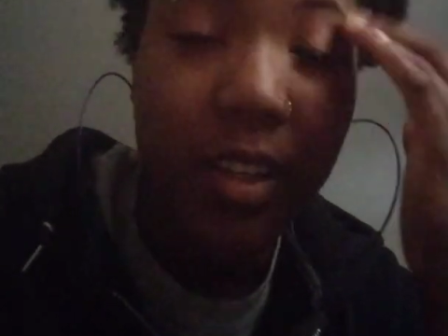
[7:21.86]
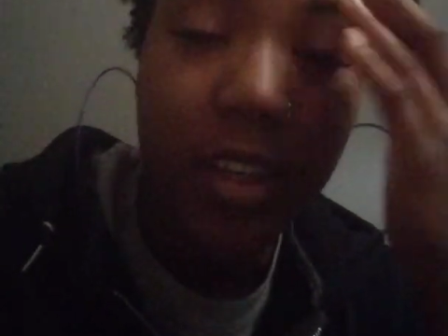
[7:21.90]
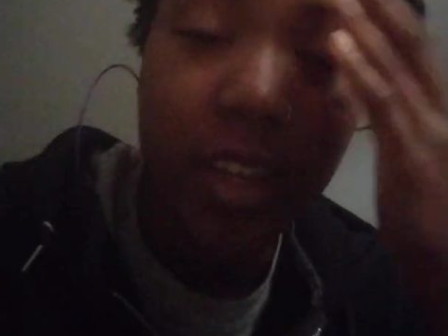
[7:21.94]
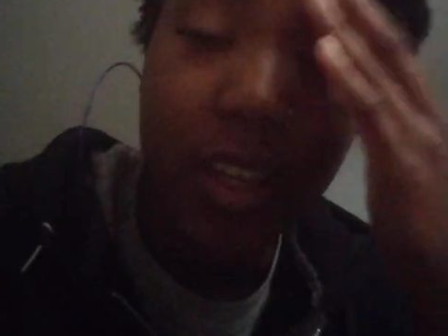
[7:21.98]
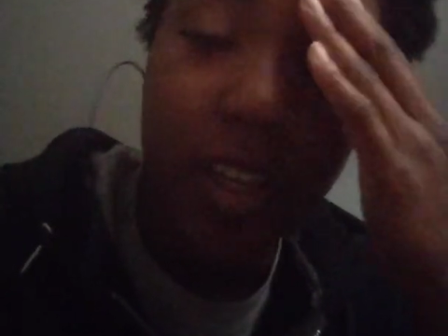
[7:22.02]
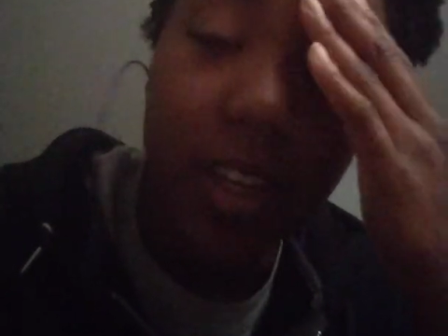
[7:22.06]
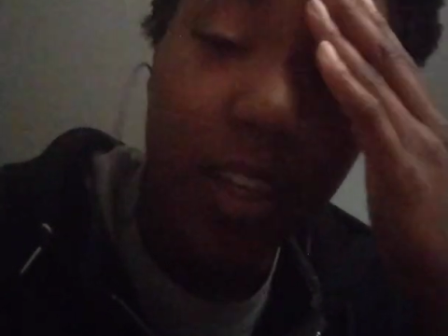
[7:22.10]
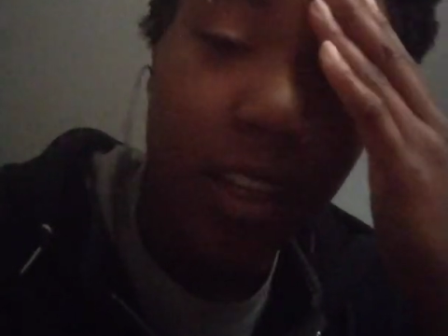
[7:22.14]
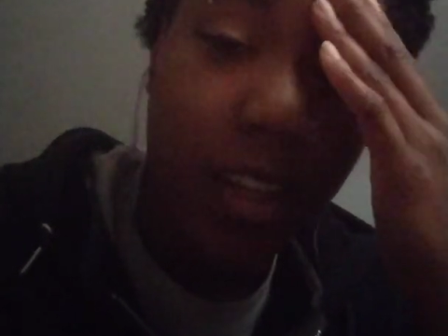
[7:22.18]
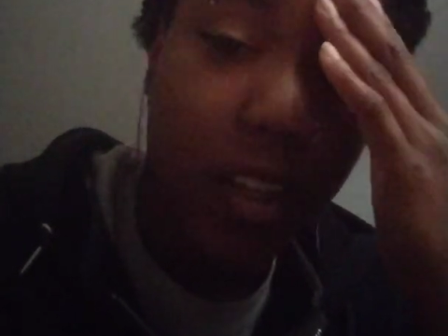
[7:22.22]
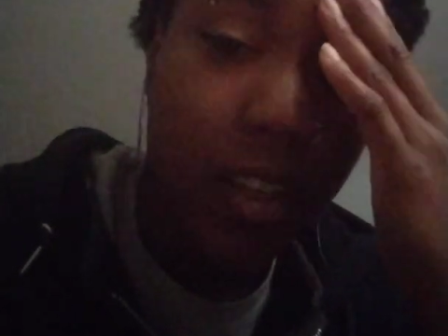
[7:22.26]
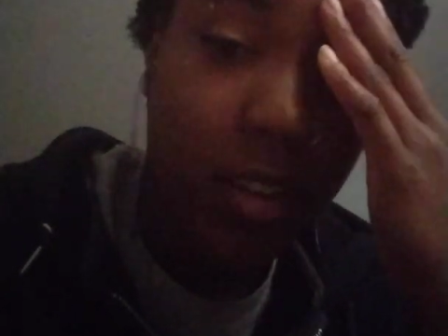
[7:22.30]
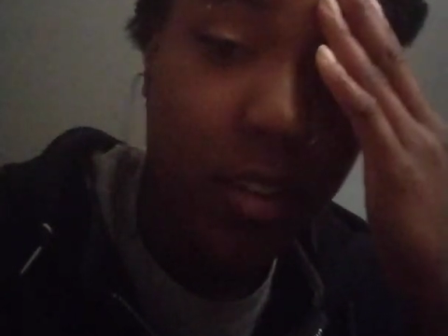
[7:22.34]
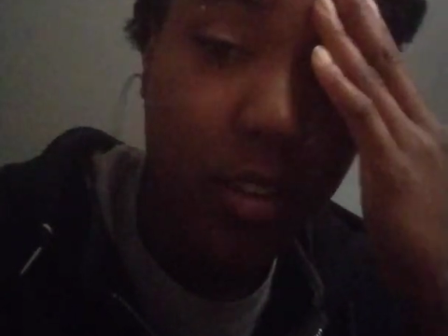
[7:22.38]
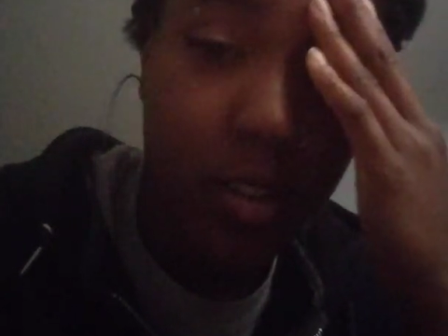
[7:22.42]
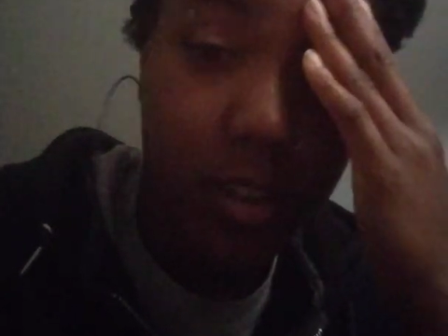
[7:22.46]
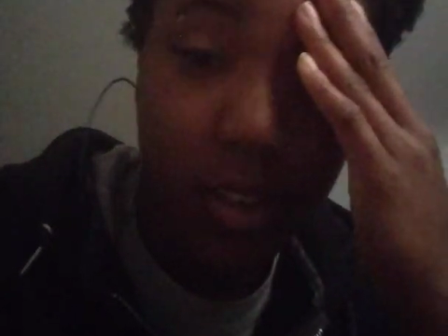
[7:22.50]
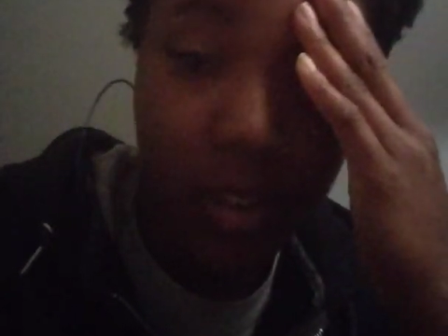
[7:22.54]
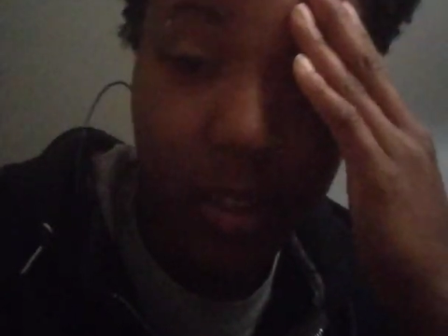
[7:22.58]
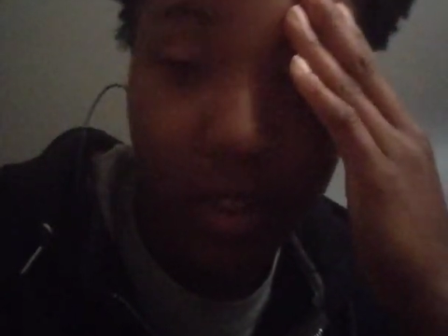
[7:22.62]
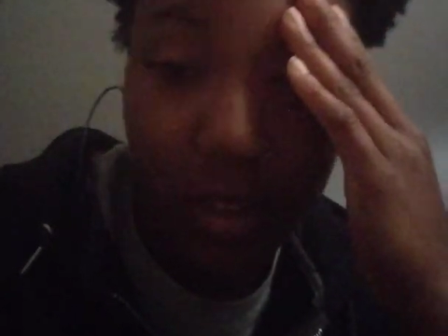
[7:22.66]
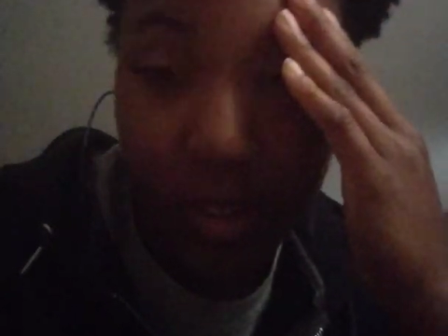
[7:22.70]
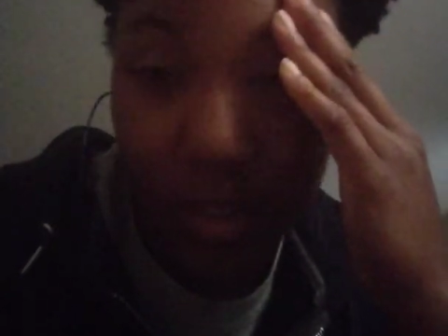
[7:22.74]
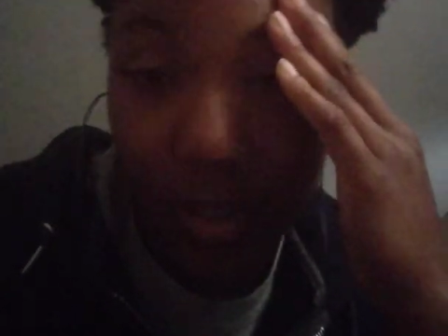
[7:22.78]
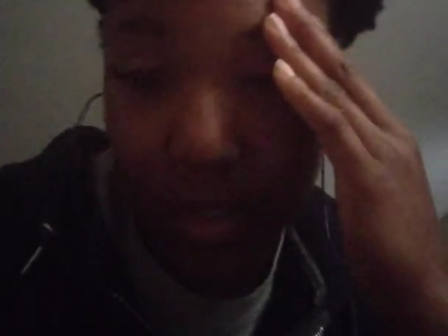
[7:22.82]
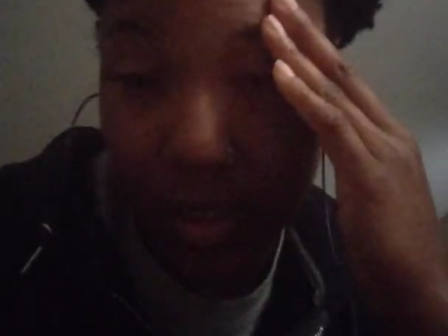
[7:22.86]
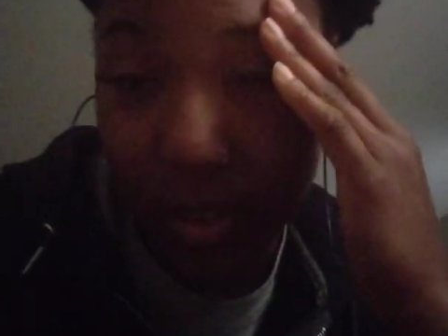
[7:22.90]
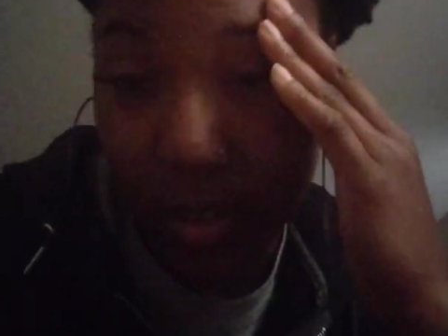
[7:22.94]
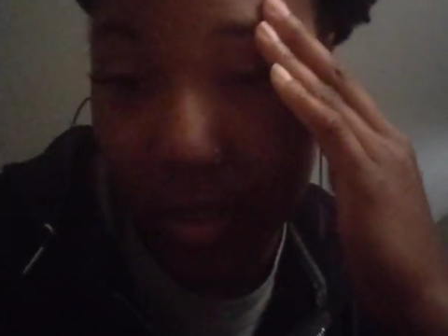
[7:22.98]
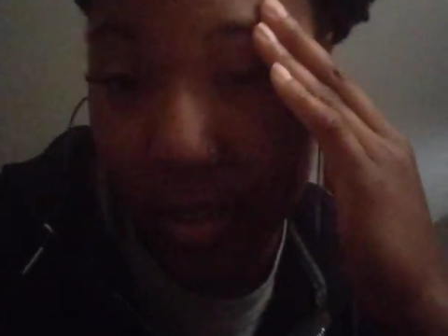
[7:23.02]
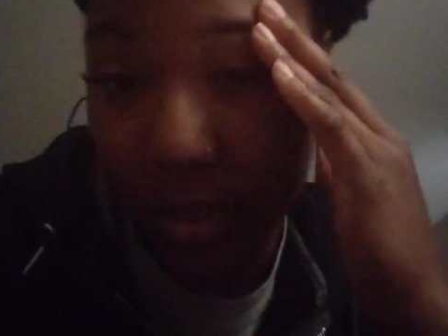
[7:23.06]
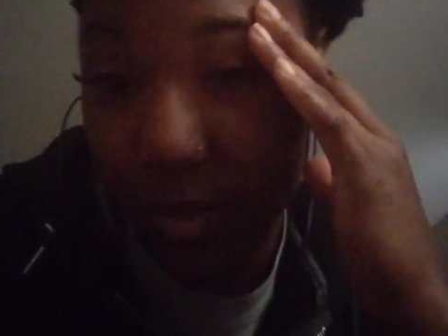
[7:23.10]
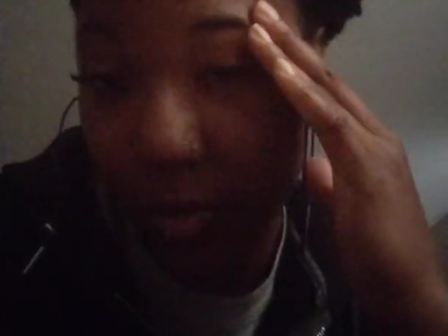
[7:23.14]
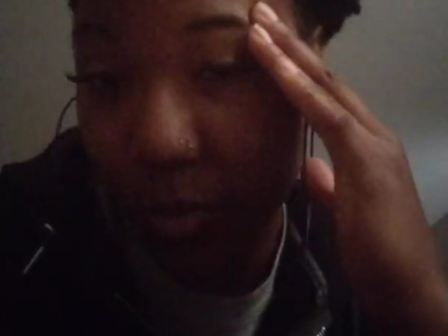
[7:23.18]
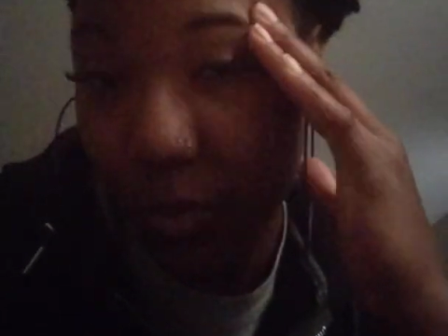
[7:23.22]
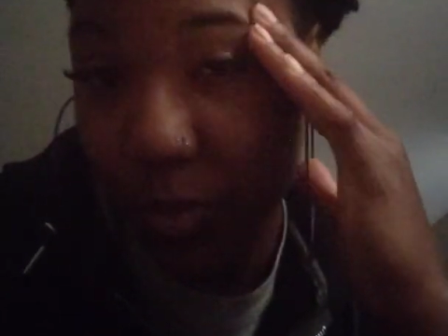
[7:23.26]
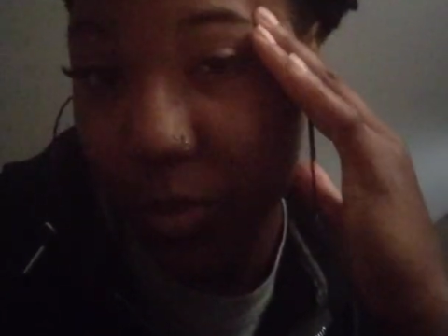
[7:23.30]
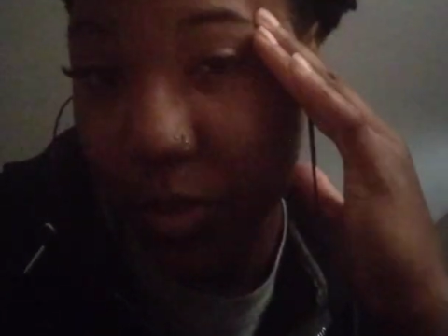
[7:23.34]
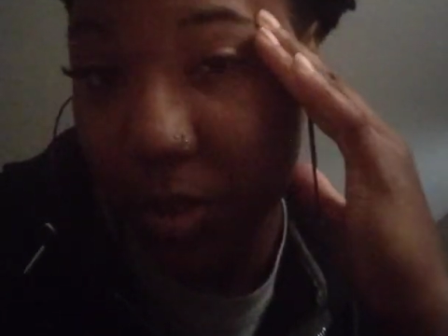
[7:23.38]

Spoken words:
it just